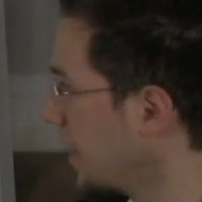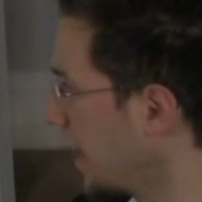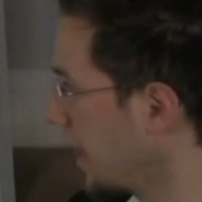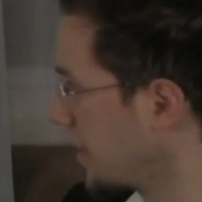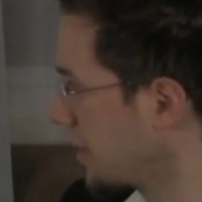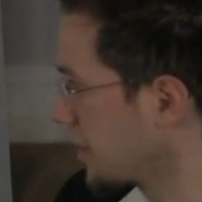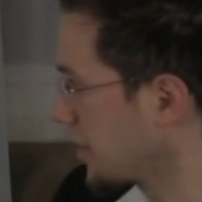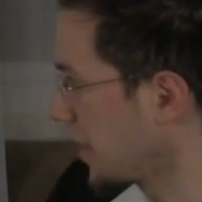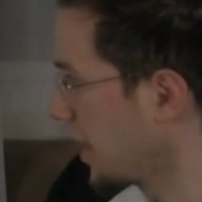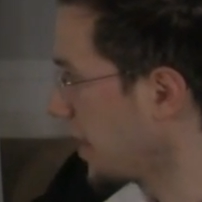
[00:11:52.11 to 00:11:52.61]

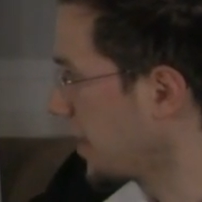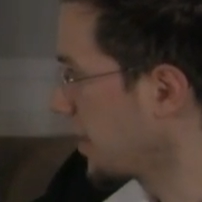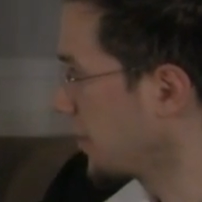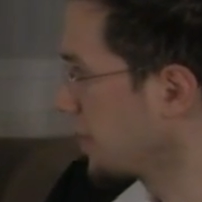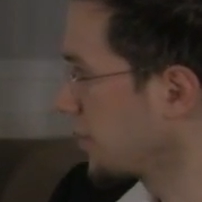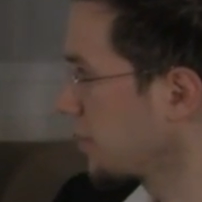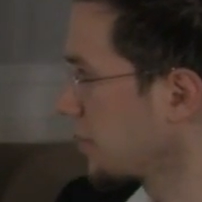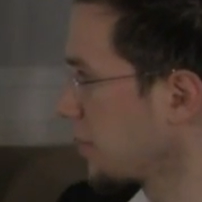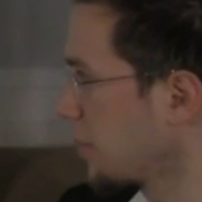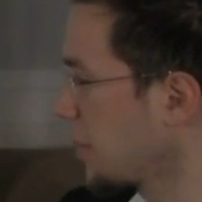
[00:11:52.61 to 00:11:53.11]
I just kind
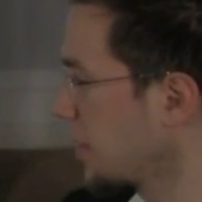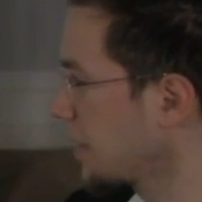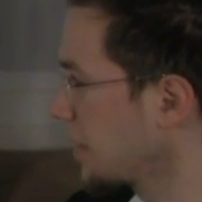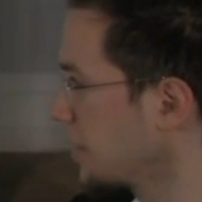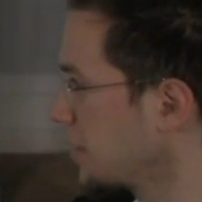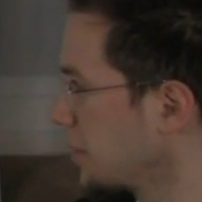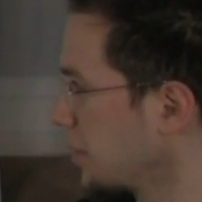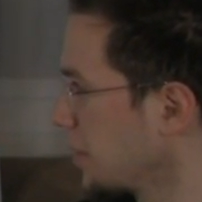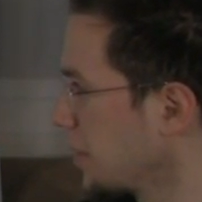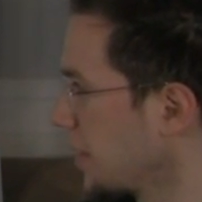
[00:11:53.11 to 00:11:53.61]
of
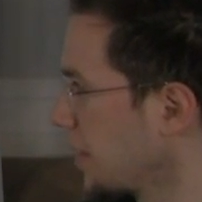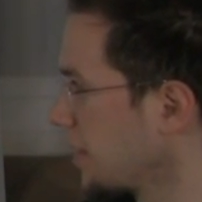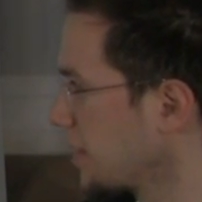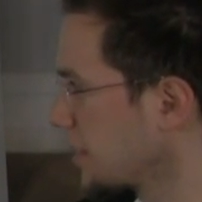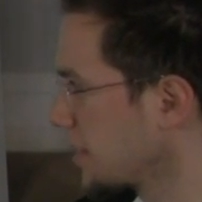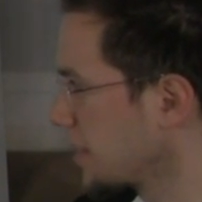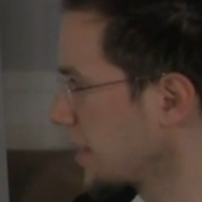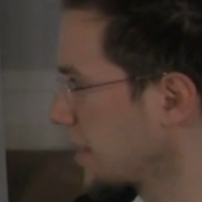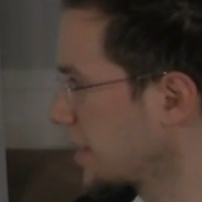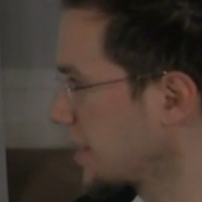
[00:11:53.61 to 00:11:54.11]
quickly drew it out
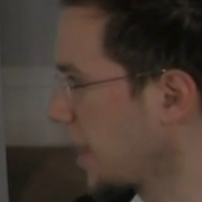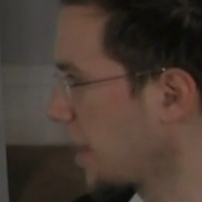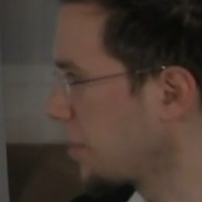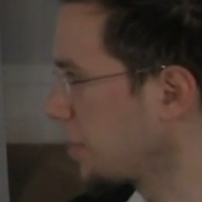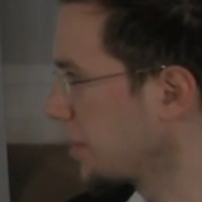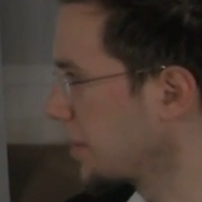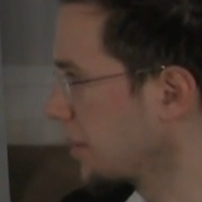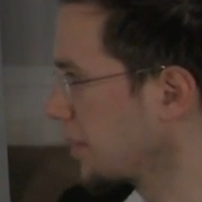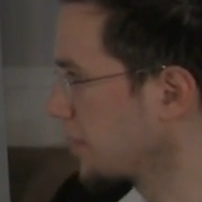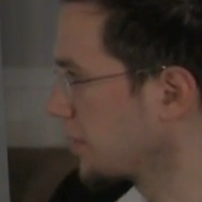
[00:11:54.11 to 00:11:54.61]
as an
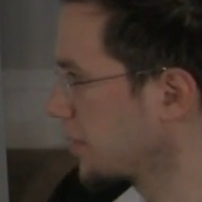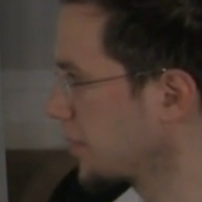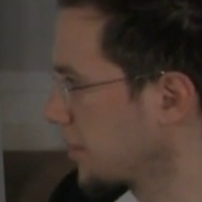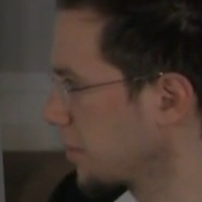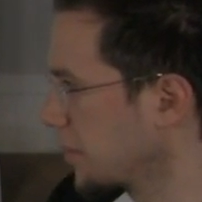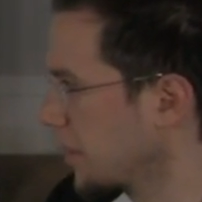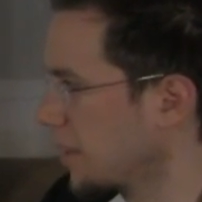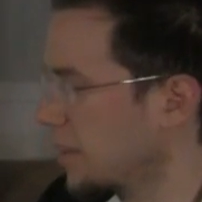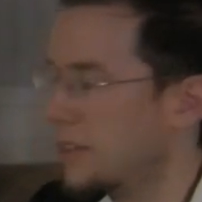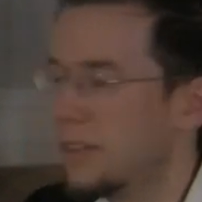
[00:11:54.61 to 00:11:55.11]
example of
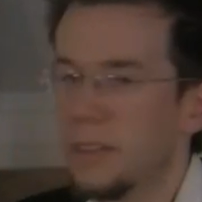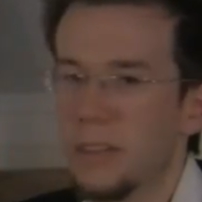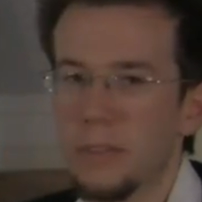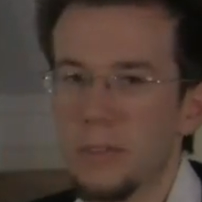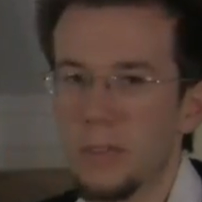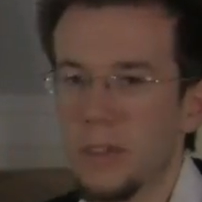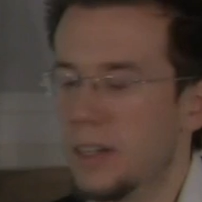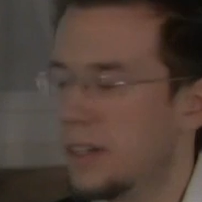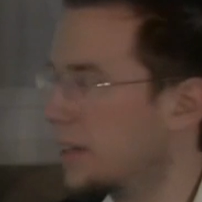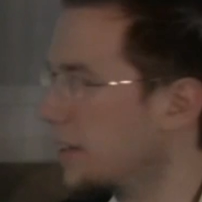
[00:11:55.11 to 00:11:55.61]
something
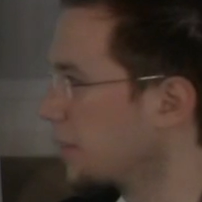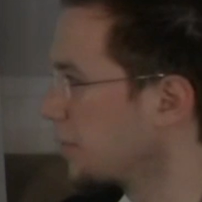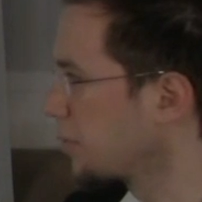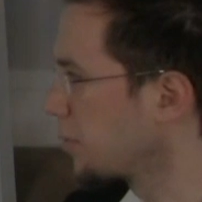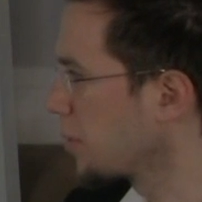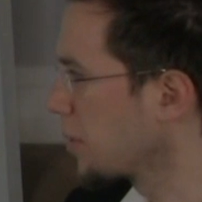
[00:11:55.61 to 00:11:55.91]
written in